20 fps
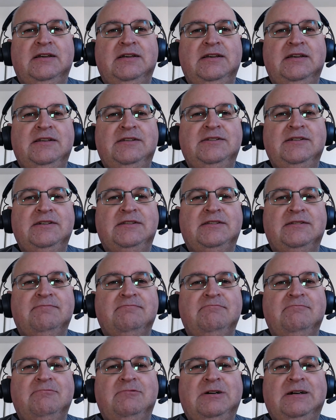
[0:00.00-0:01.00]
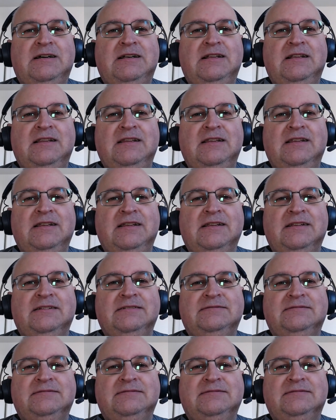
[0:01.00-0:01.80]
Is it, well,